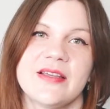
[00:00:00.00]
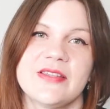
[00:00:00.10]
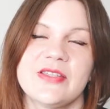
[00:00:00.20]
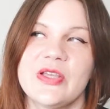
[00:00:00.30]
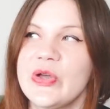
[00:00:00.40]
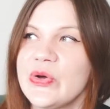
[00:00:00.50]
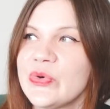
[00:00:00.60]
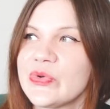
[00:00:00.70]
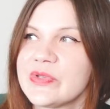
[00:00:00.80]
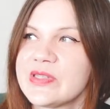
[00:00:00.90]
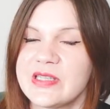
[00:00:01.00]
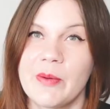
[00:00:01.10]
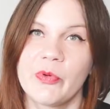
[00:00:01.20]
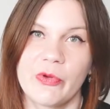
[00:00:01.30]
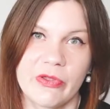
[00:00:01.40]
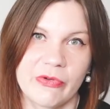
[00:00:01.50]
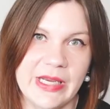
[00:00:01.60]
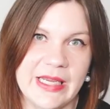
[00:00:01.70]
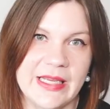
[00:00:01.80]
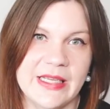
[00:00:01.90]
So step
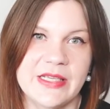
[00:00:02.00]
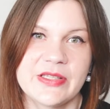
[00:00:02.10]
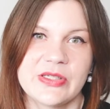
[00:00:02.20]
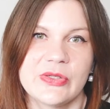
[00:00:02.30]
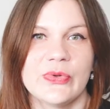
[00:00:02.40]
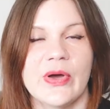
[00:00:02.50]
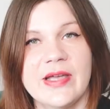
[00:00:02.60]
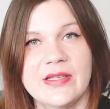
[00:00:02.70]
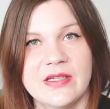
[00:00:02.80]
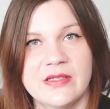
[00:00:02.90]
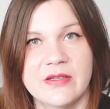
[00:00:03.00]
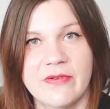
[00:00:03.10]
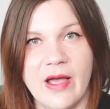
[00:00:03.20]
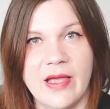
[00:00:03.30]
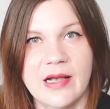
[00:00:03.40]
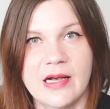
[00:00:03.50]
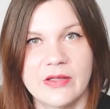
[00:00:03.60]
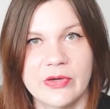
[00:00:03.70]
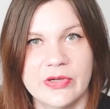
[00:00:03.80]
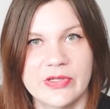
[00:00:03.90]
three is to identify
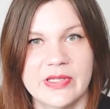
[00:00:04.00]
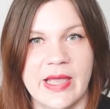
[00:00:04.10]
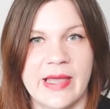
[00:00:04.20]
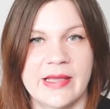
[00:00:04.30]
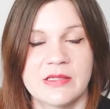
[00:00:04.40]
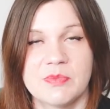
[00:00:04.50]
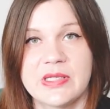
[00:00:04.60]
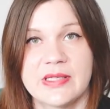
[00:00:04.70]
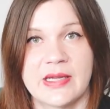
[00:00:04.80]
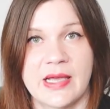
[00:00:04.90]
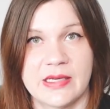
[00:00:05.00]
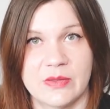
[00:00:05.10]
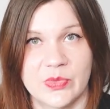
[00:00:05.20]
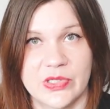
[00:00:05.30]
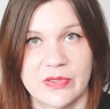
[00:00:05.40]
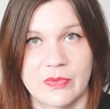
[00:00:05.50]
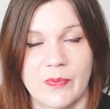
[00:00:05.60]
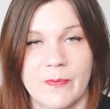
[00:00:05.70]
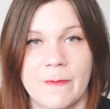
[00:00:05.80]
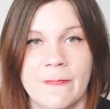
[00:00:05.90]
colors and missing items.
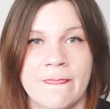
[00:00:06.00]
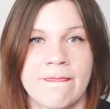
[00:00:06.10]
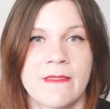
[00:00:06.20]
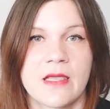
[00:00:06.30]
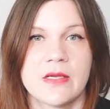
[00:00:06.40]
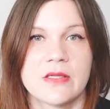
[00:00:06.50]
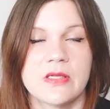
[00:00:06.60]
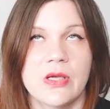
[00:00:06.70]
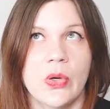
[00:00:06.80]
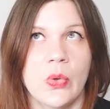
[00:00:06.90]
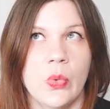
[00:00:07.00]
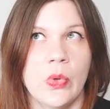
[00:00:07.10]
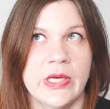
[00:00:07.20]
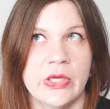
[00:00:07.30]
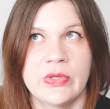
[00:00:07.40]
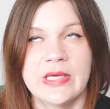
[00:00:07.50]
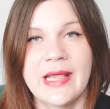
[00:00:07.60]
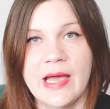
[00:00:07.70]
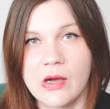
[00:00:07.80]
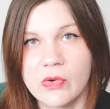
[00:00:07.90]
So what you need
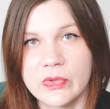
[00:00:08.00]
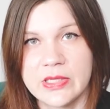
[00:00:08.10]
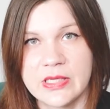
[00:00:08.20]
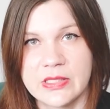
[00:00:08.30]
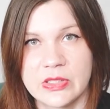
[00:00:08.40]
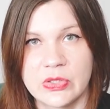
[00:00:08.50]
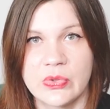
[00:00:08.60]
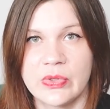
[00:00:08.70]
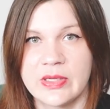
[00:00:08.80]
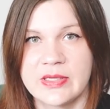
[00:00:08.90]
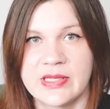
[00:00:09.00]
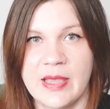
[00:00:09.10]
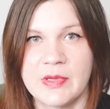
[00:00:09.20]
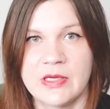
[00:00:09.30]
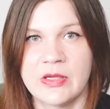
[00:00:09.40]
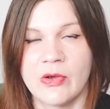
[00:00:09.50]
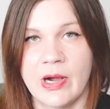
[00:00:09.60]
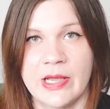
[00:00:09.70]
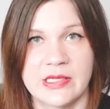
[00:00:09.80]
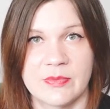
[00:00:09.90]
now is to examine your
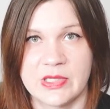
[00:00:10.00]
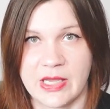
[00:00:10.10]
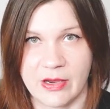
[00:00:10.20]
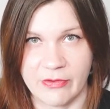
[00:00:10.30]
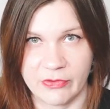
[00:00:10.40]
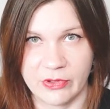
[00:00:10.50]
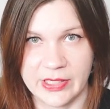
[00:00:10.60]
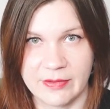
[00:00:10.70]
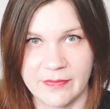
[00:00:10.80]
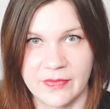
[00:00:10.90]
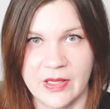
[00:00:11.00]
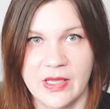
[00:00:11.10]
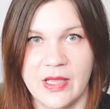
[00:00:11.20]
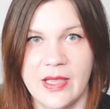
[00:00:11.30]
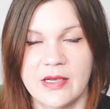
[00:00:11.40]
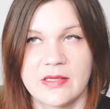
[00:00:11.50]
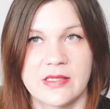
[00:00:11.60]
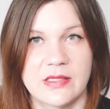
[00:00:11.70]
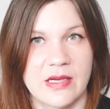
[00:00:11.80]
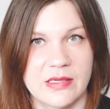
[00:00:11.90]
items carefully.
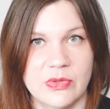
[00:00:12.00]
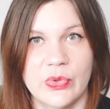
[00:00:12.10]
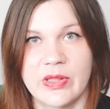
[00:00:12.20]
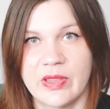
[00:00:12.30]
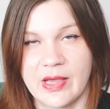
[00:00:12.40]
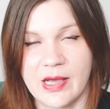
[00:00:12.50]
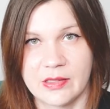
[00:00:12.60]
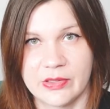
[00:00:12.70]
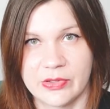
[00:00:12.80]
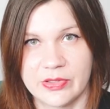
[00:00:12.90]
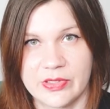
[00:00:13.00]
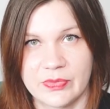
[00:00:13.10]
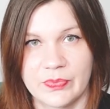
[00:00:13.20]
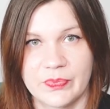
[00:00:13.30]
Start with the colors.